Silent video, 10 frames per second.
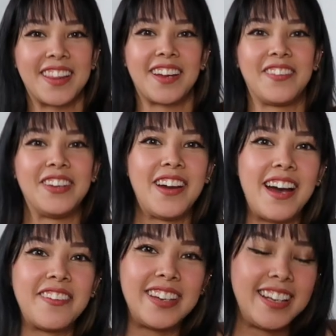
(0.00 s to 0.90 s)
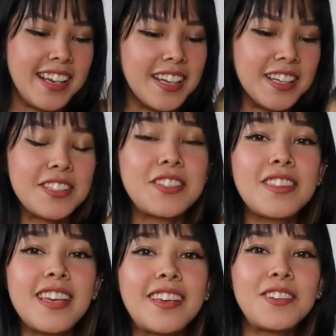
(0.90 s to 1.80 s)
There you have it. So
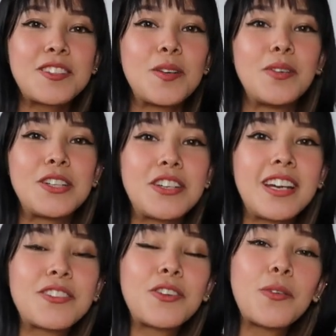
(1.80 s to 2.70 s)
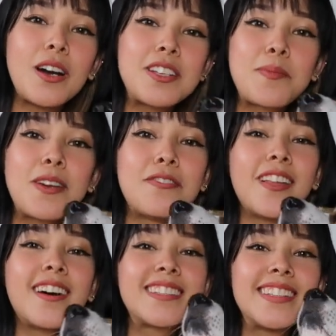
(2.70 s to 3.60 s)
thank you so much, you guys, for watching my
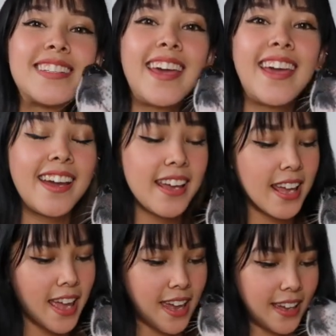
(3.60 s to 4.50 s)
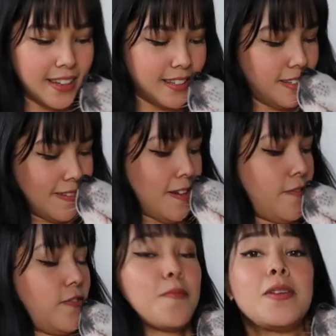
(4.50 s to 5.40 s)
vlog today. And
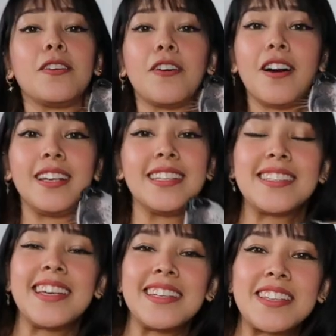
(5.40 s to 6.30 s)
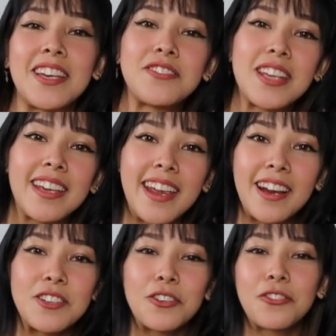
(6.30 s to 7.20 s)
from me and Ollie, stay safe, take
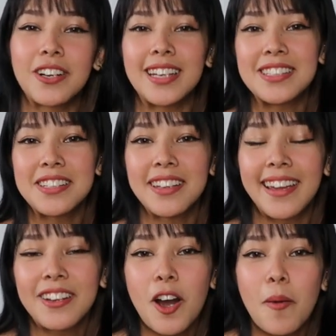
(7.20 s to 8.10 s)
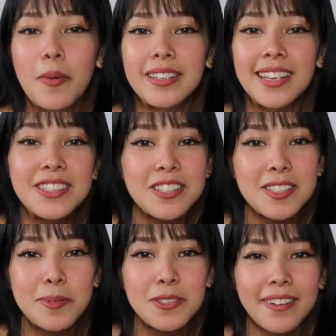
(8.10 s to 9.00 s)
care. Don't forget to like, comment, and to
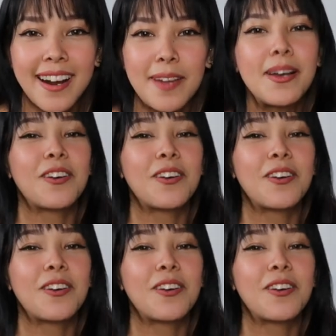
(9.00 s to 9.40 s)
subscribe.